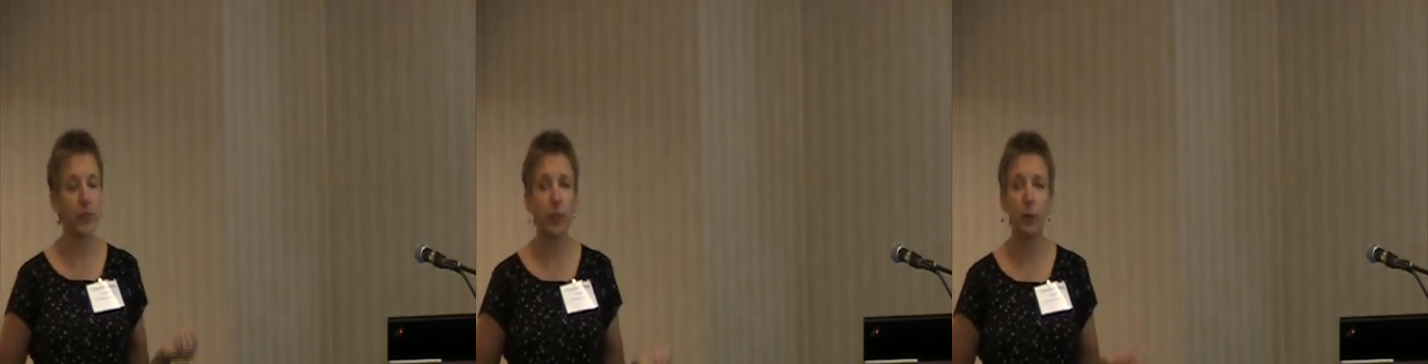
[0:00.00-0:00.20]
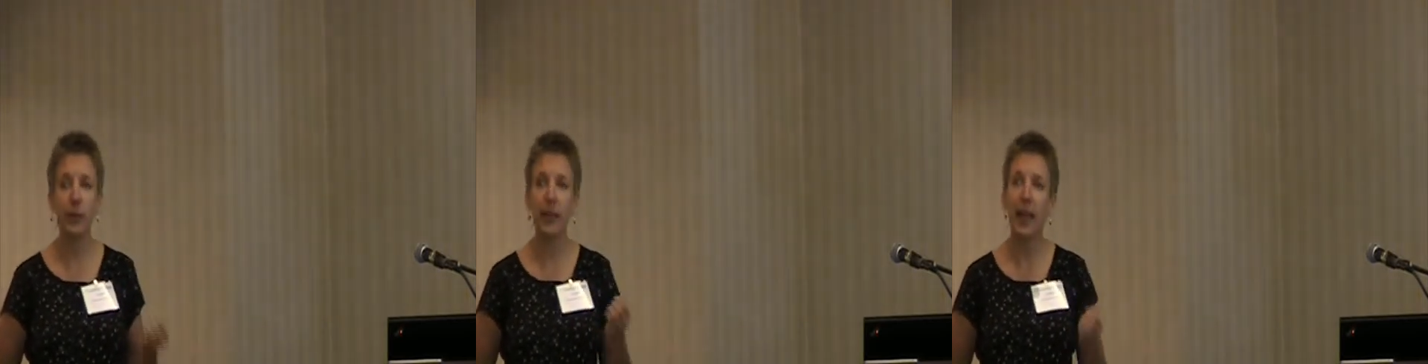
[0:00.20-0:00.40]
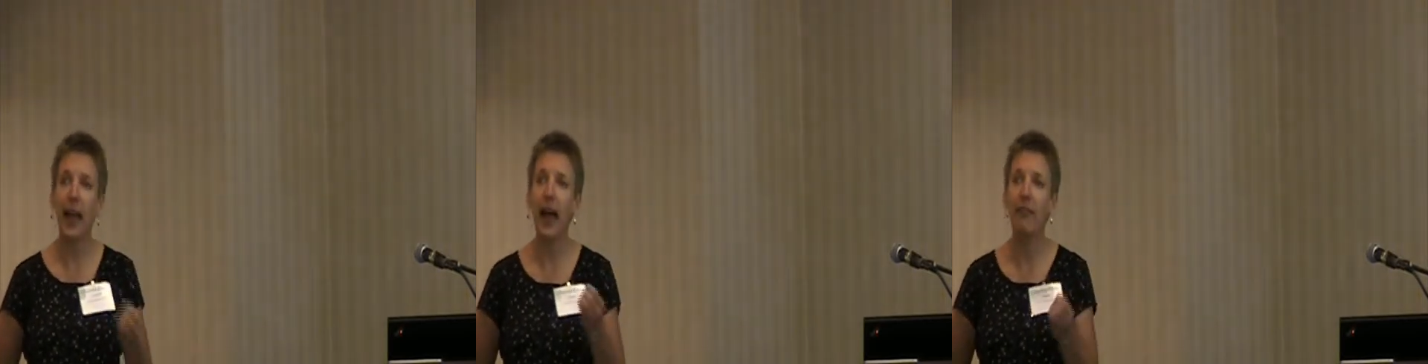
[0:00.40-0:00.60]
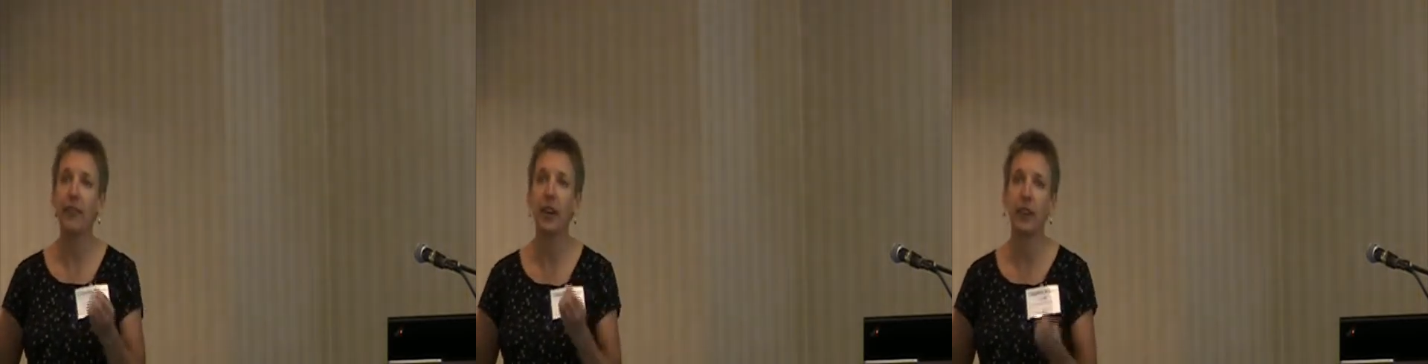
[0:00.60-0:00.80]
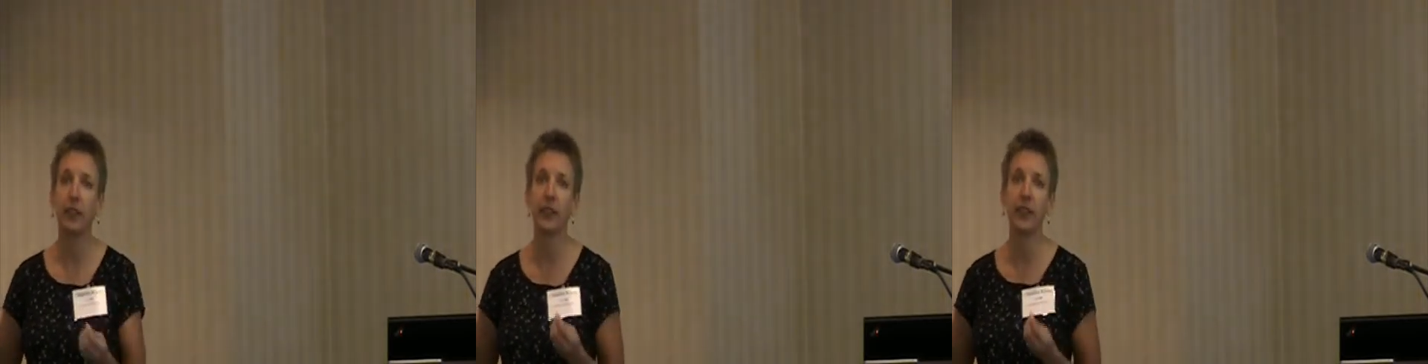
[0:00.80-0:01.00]
do, but they
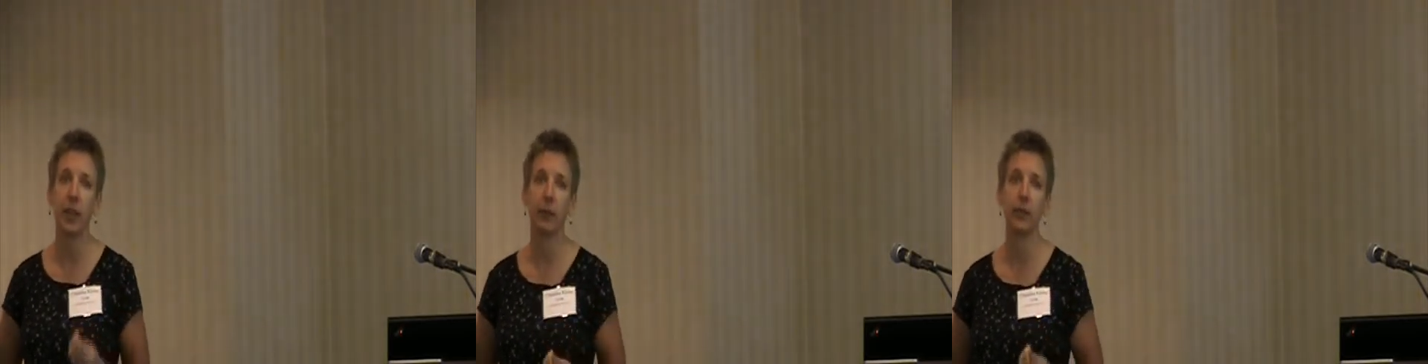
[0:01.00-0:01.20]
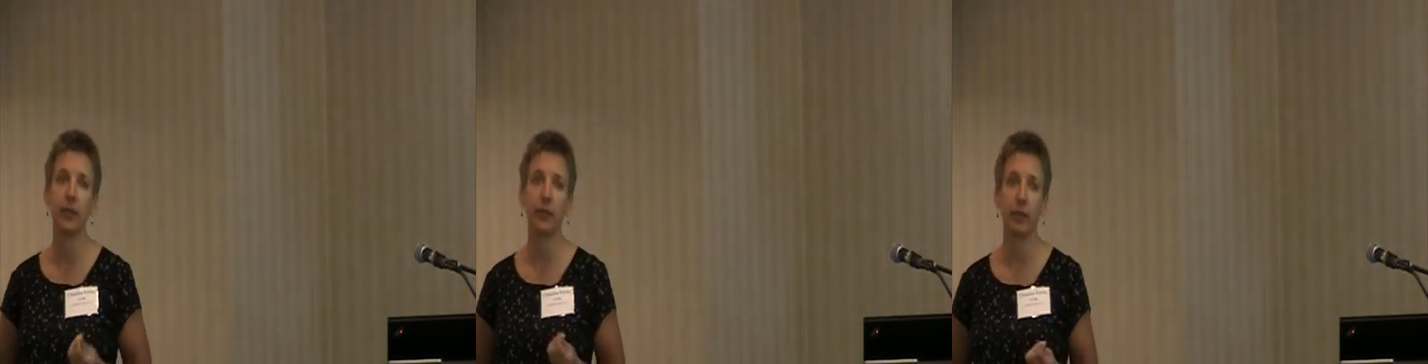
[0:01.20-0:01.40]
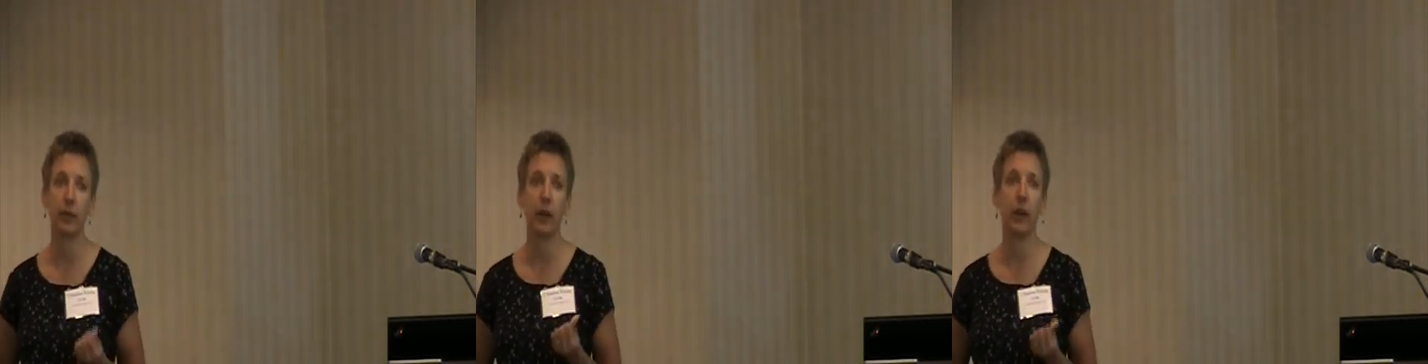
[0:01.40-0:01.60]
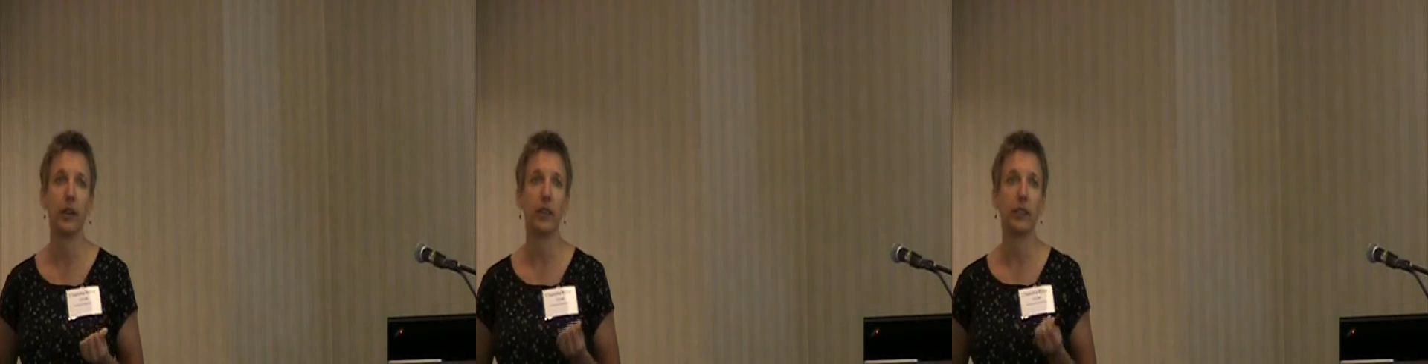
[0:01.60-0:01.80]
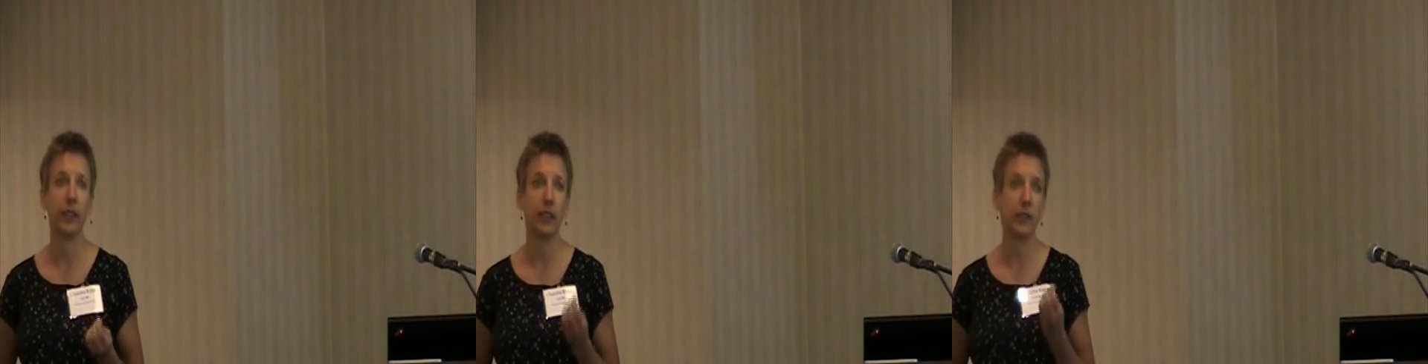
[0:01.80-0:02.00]
have to understand what's going
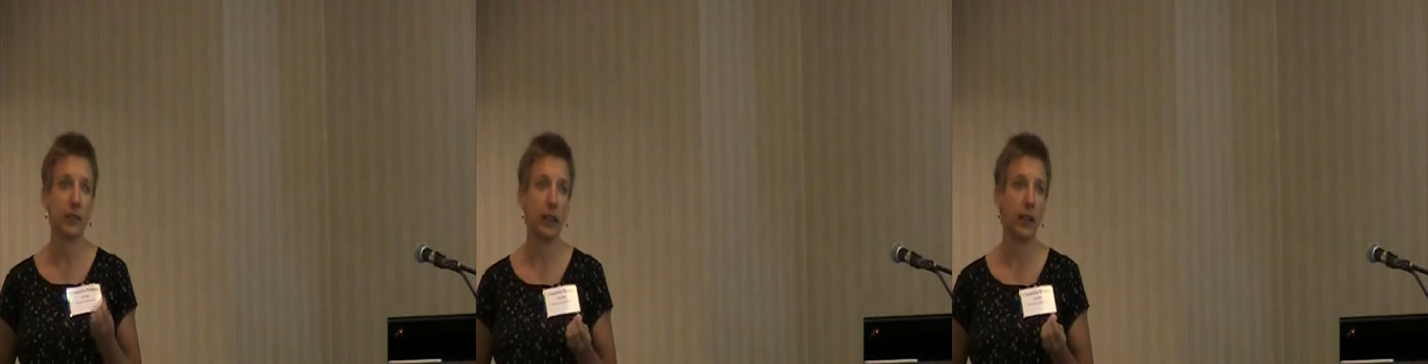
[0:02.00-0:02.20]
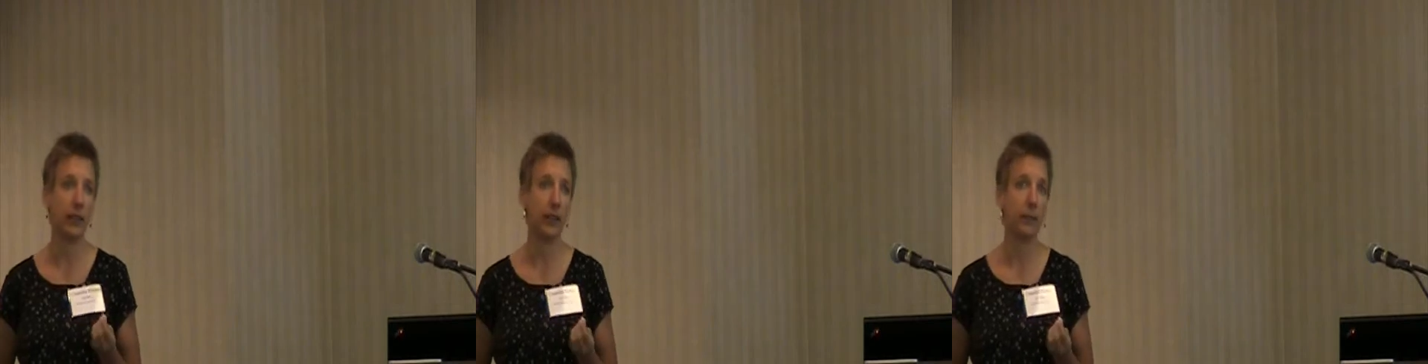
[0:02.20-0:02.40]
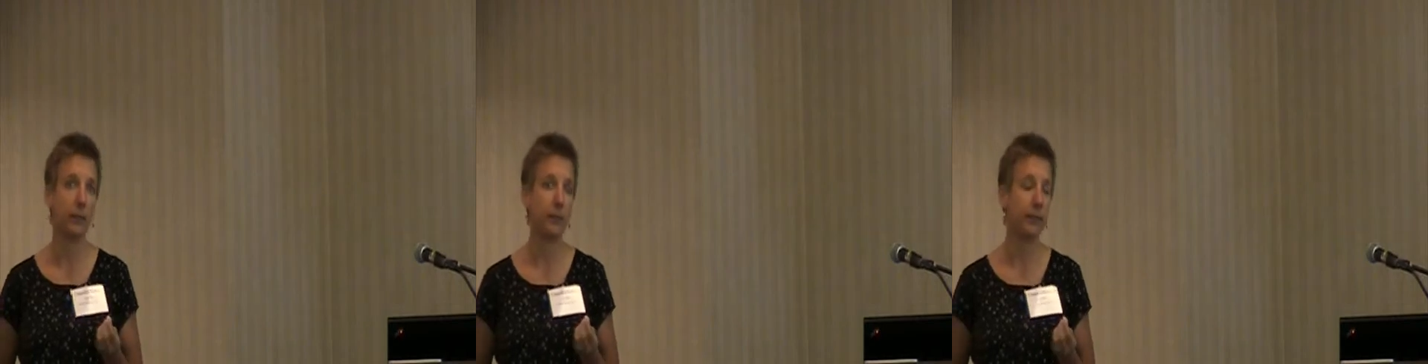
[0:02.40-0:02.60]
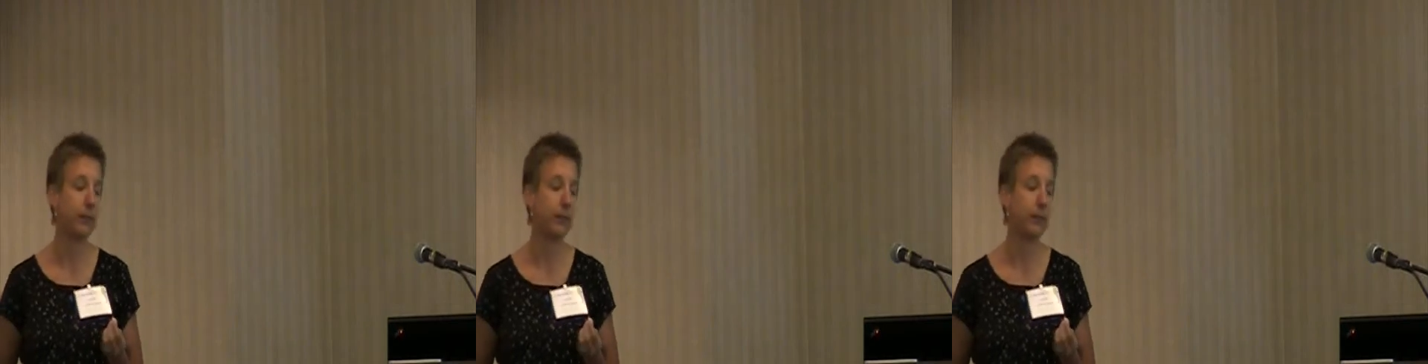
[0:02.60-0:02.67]
on inside them.